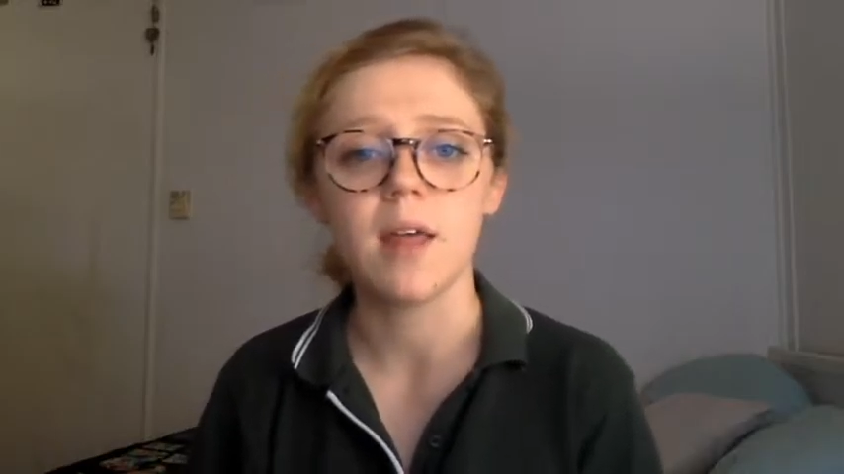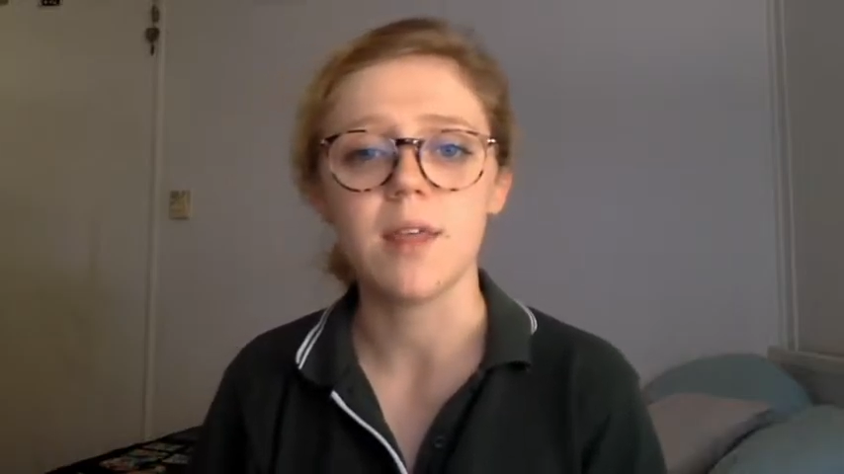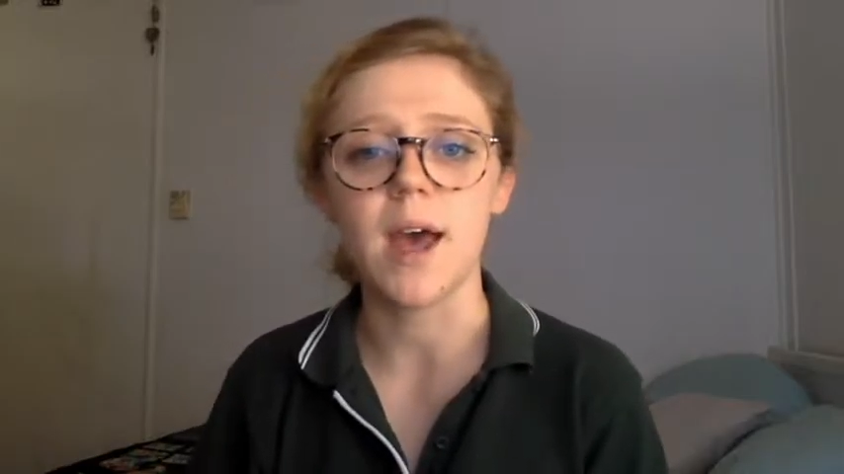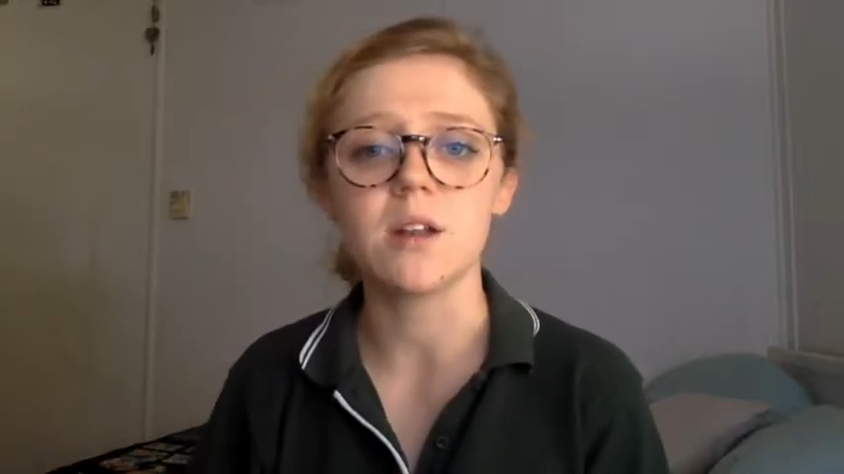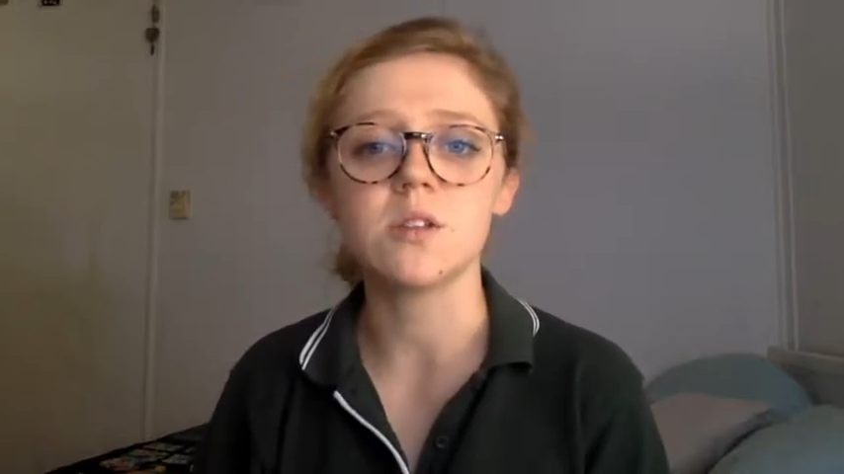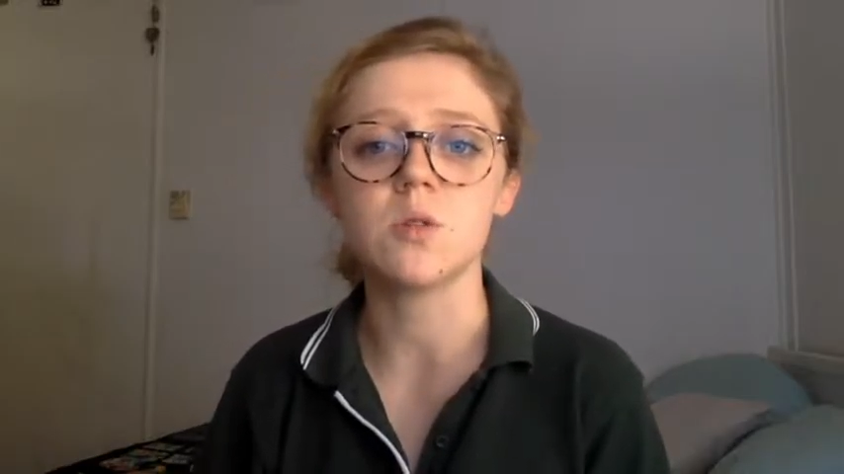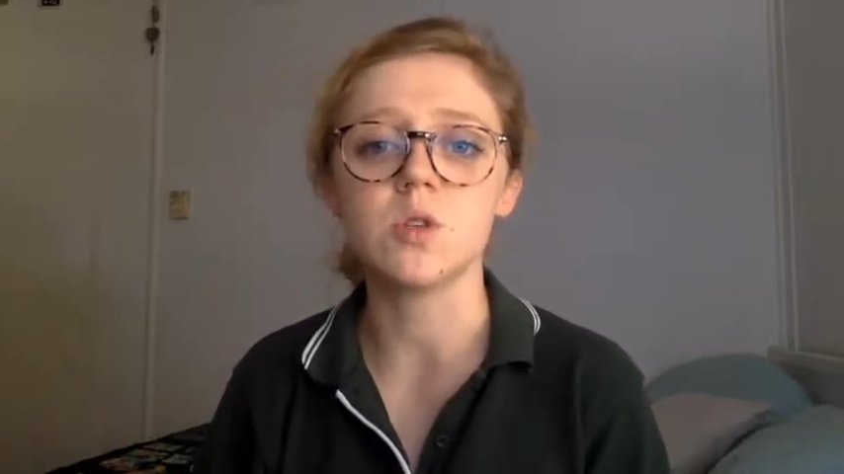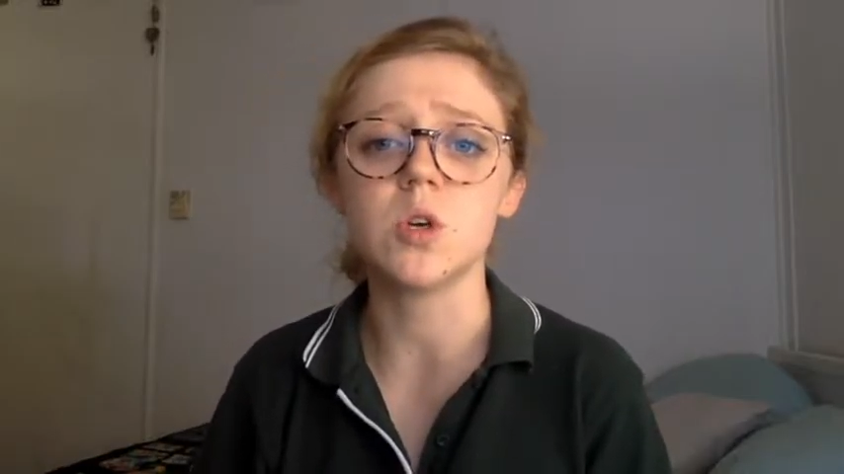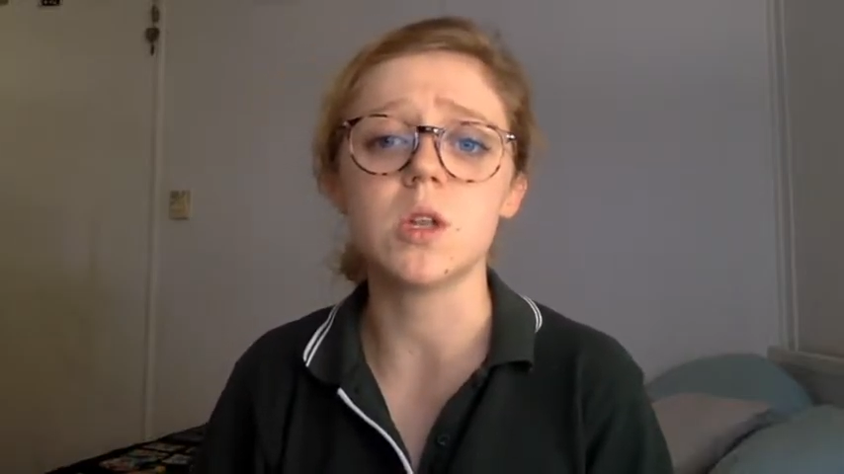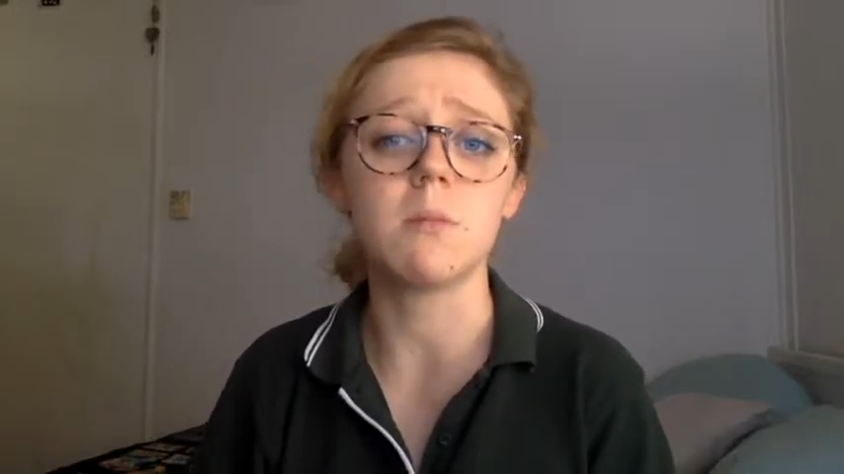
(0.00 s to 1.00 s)
That to
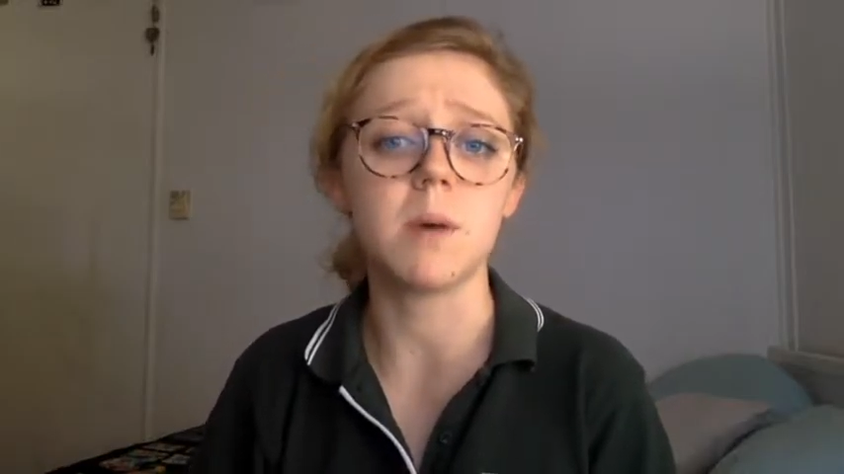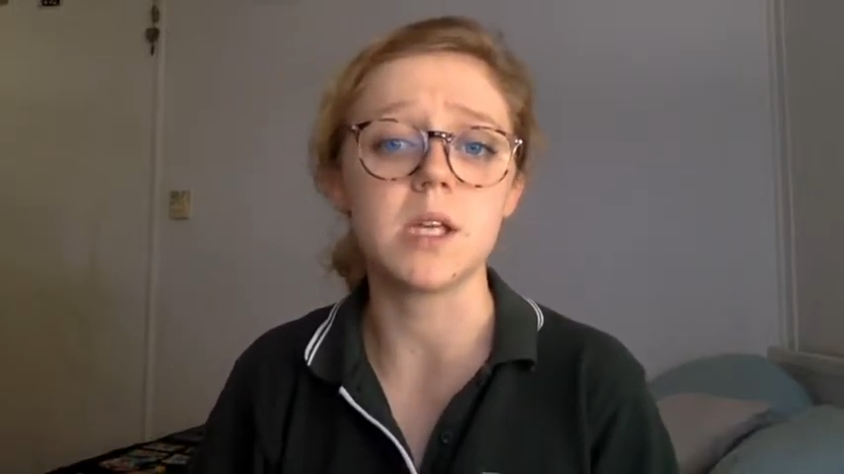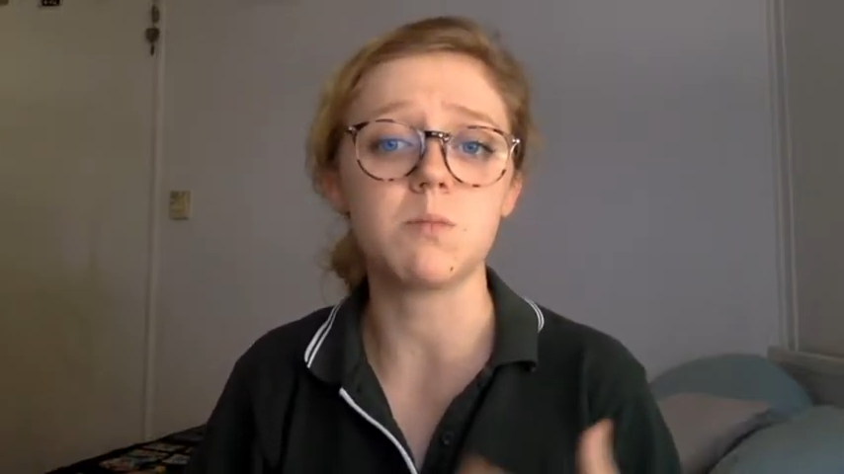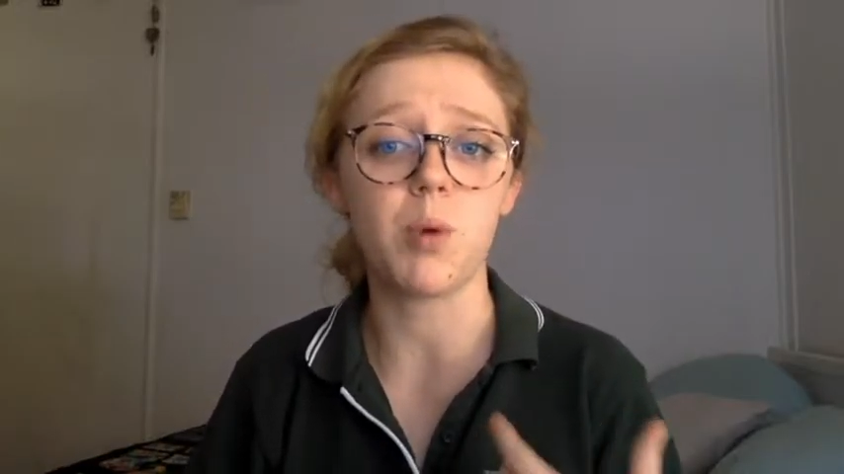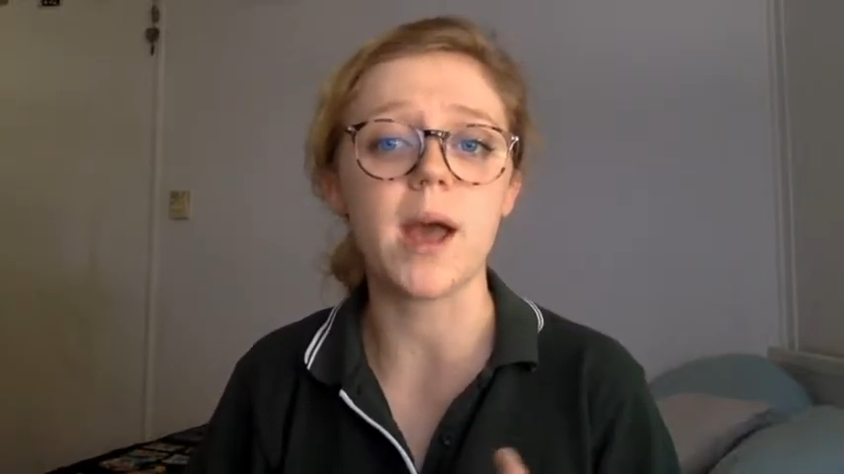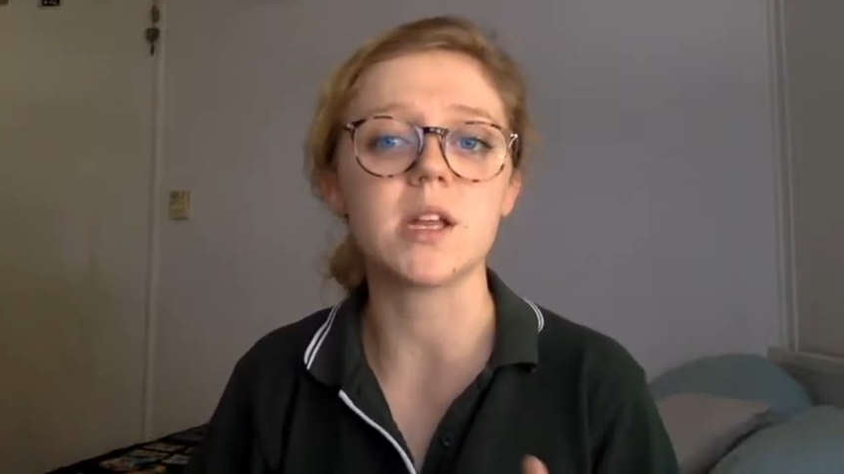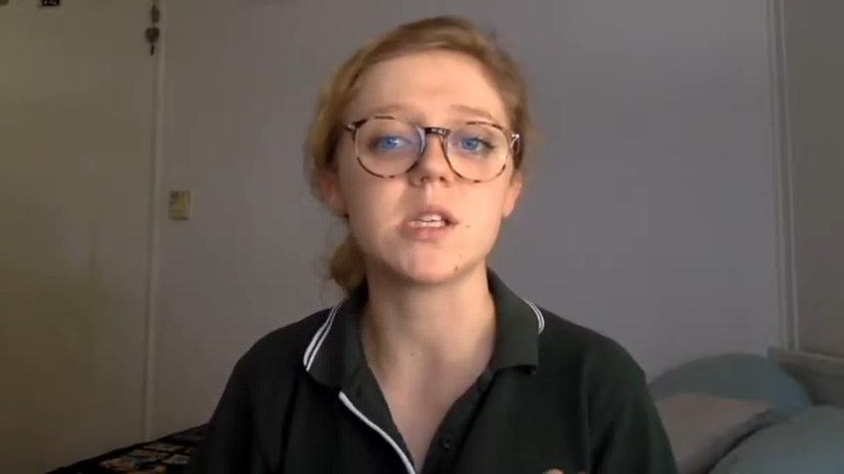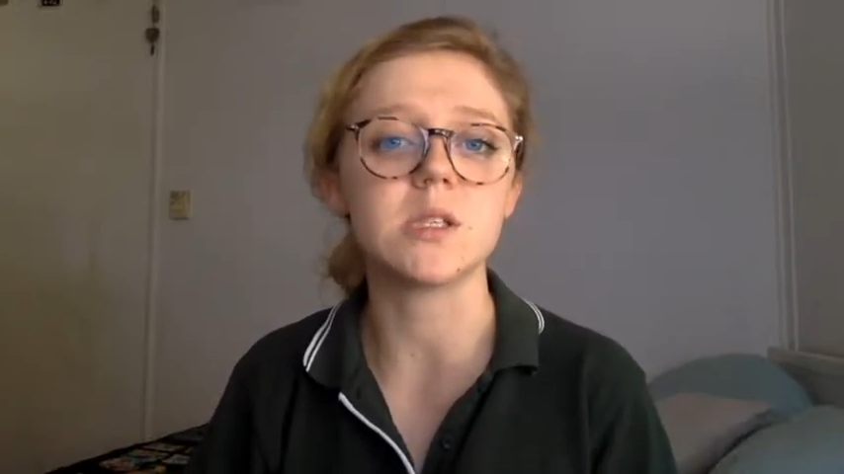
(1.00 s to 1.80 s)
ensure that the best practice